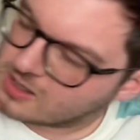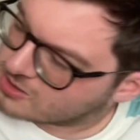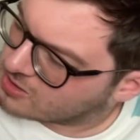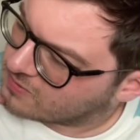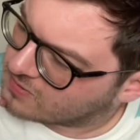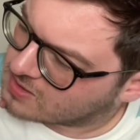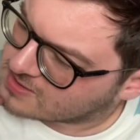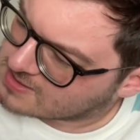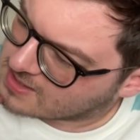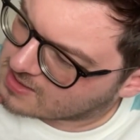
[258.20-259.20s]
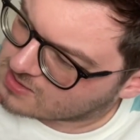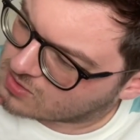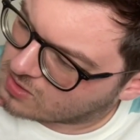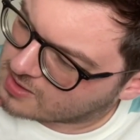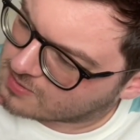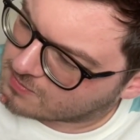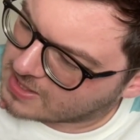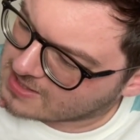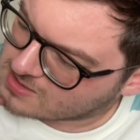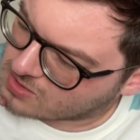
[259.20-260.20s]
I don't know if you can see, it's got like
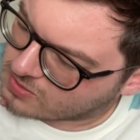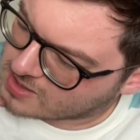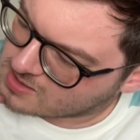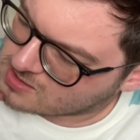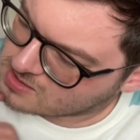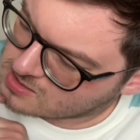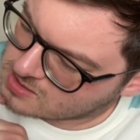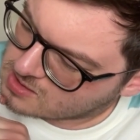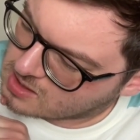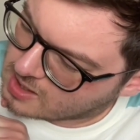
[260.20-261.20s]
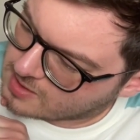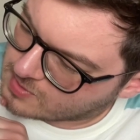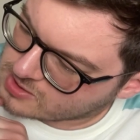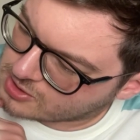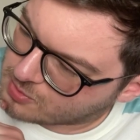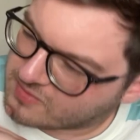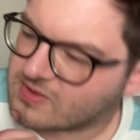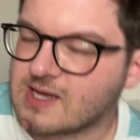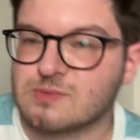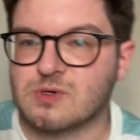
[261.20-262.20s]
bits on it. I don't know whether
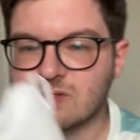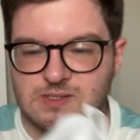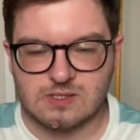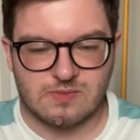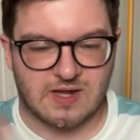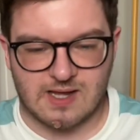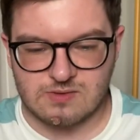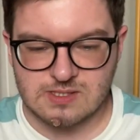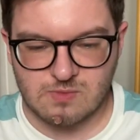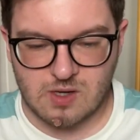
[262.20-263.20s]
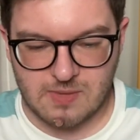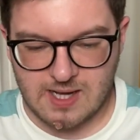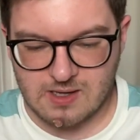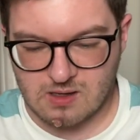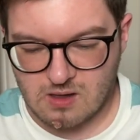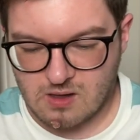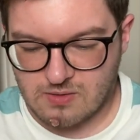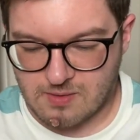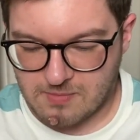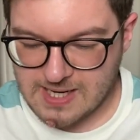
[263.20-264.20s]
that's because there's something else in my bag
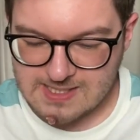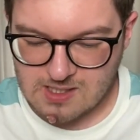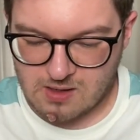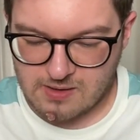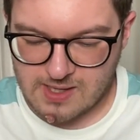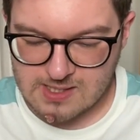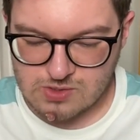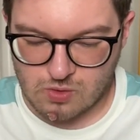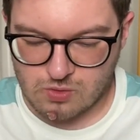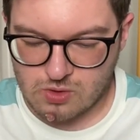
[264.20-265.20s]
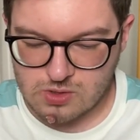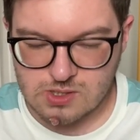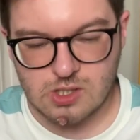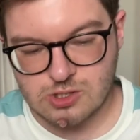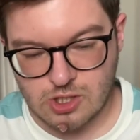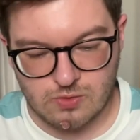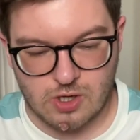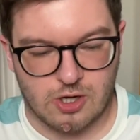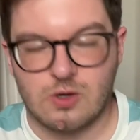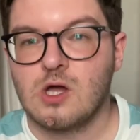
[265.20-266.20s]
that made it like that or not. Don't
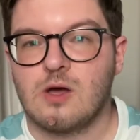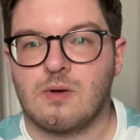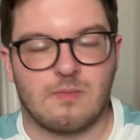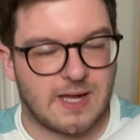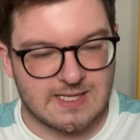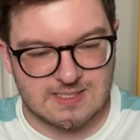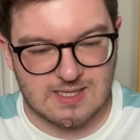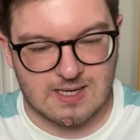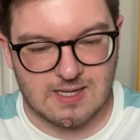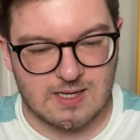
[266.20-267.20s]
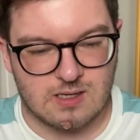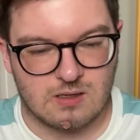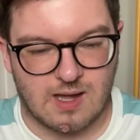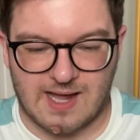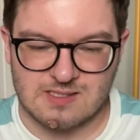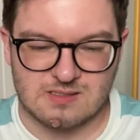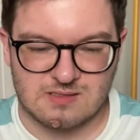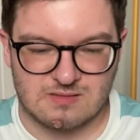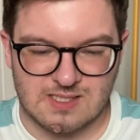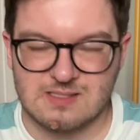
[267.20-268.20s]
know. But basically, and
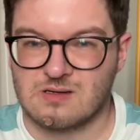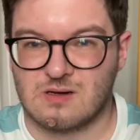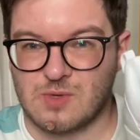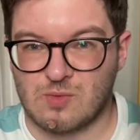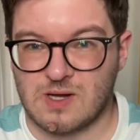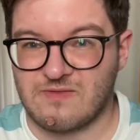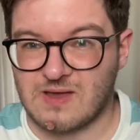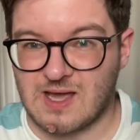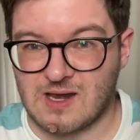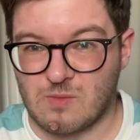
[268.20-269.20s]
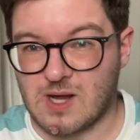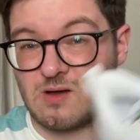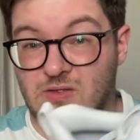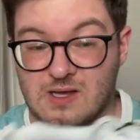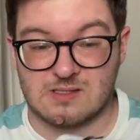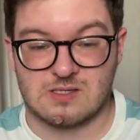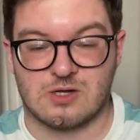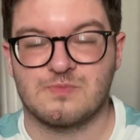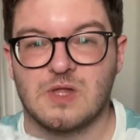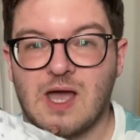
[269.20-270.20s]
these are going to be on my feet anyway, aren't they? So,
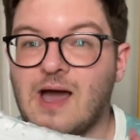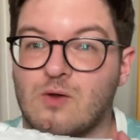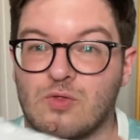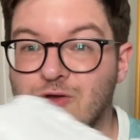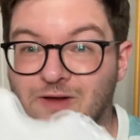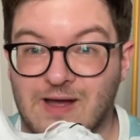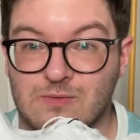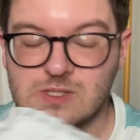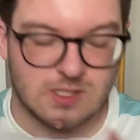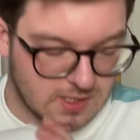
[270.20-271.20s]
and on the ground.